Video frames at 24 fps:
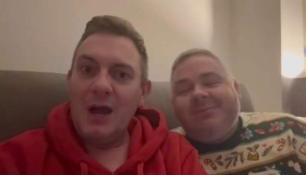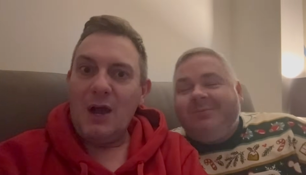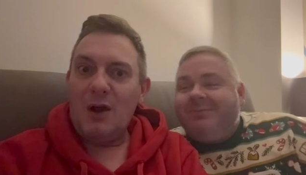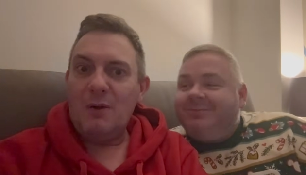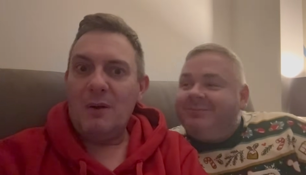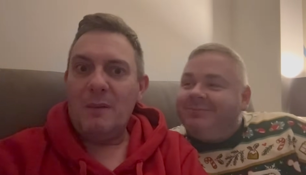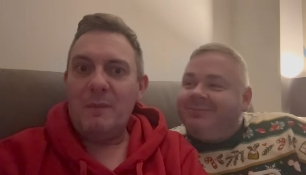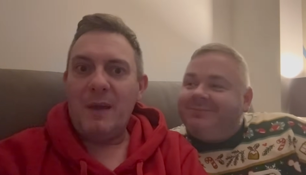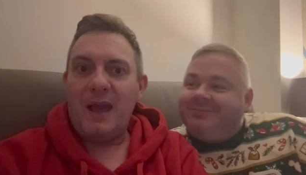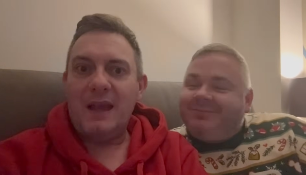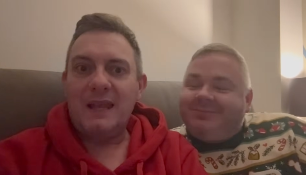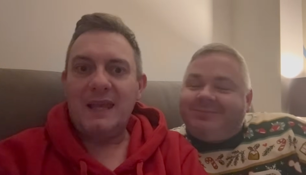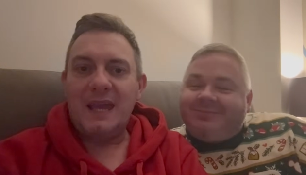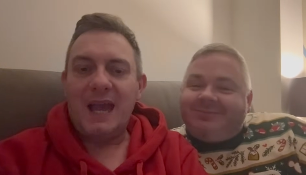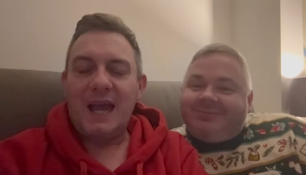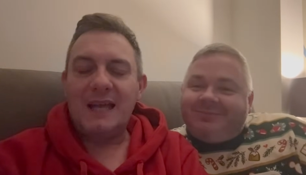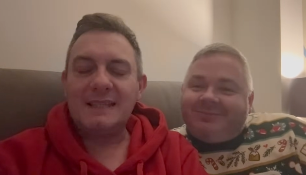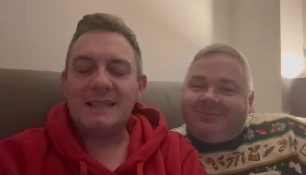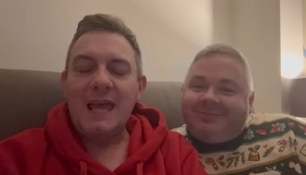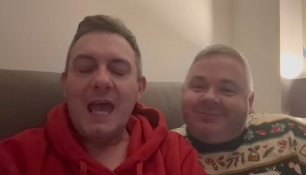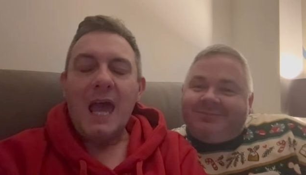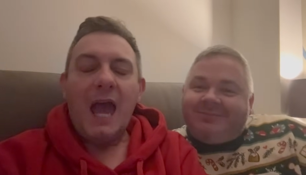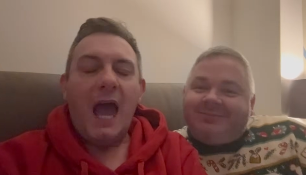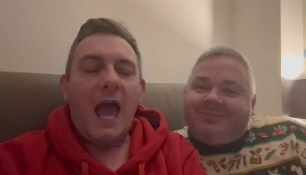Speaker 1: oh, I bet he has.
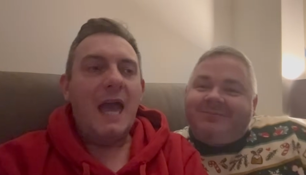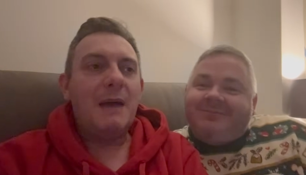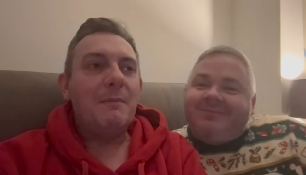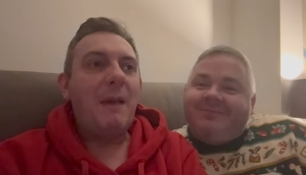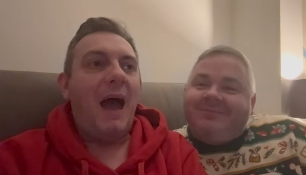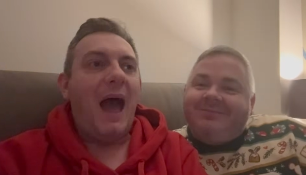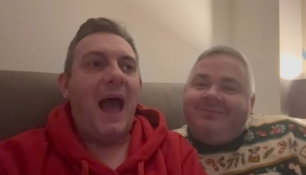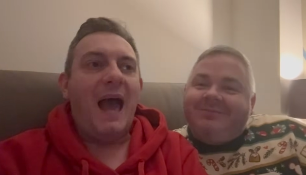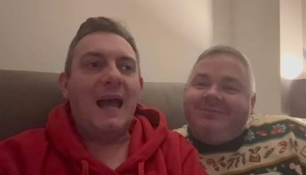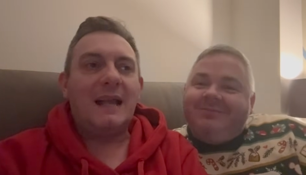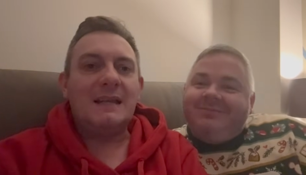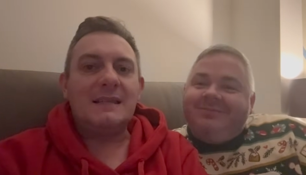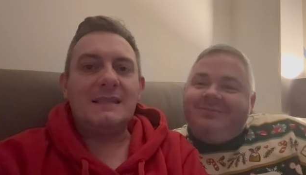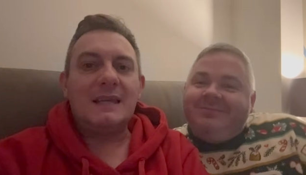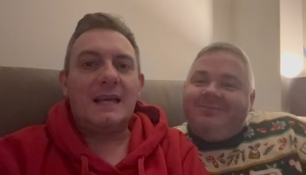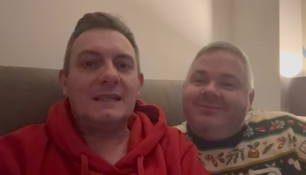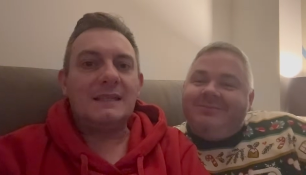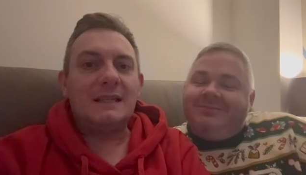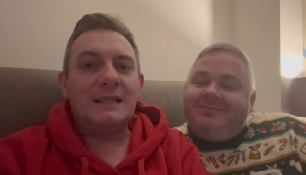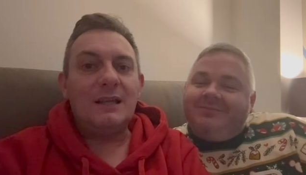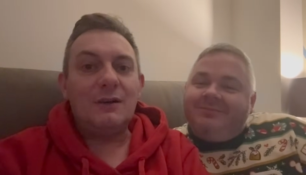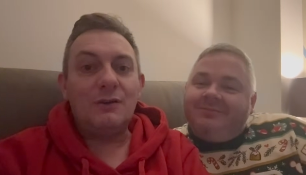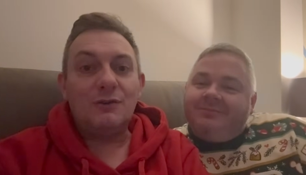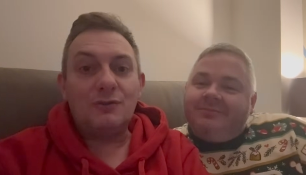Um, and as a
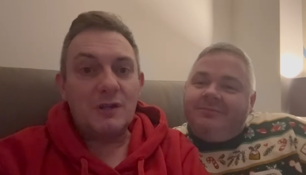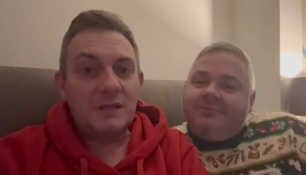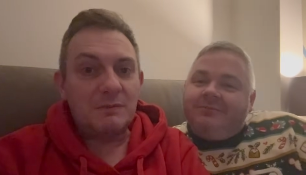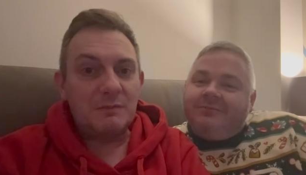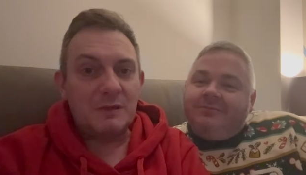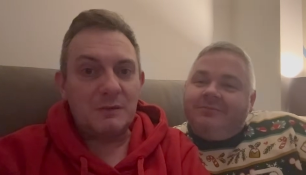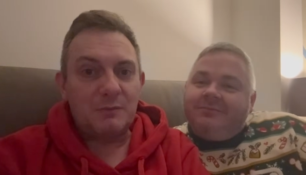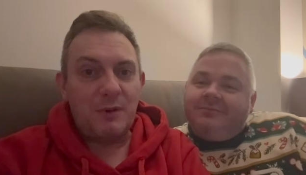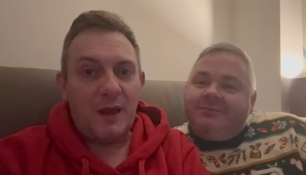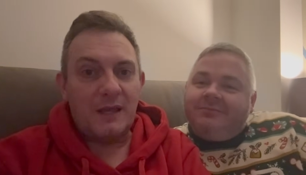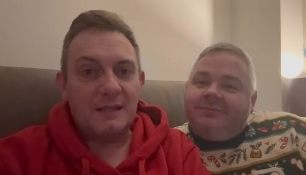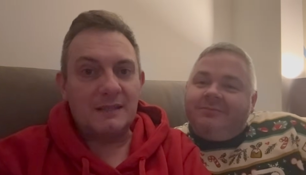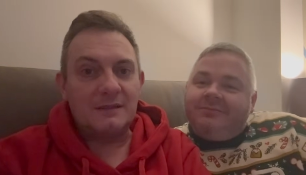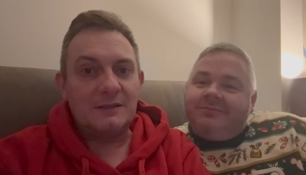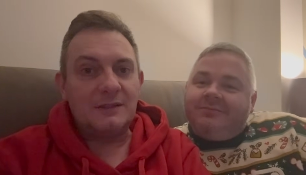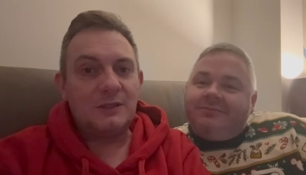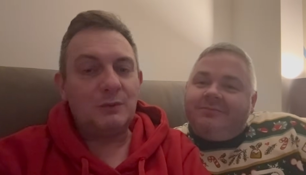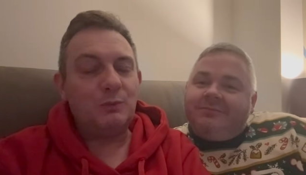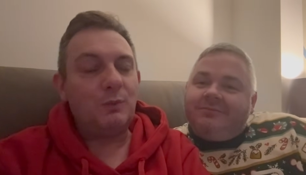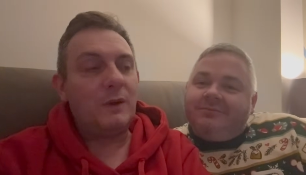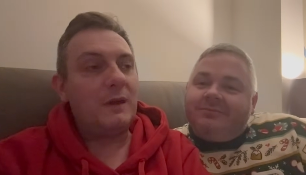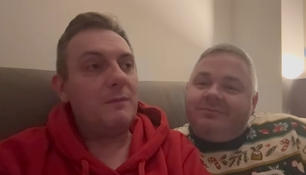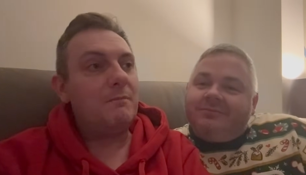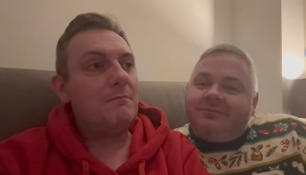little Christmas present,
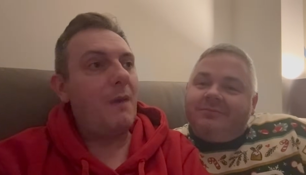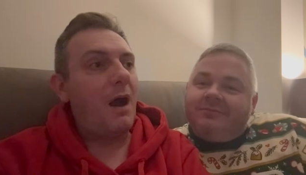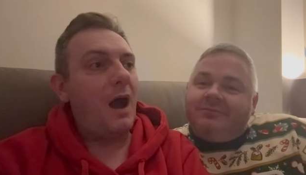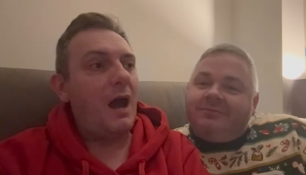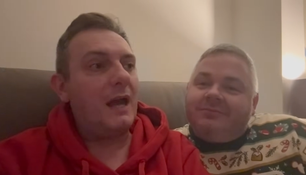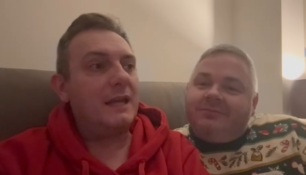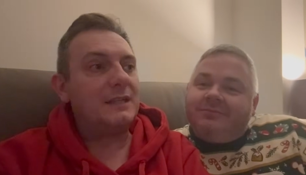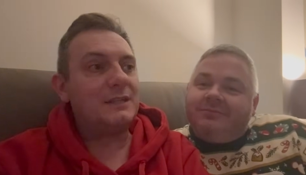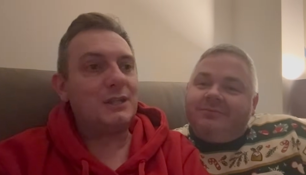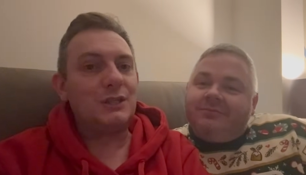we might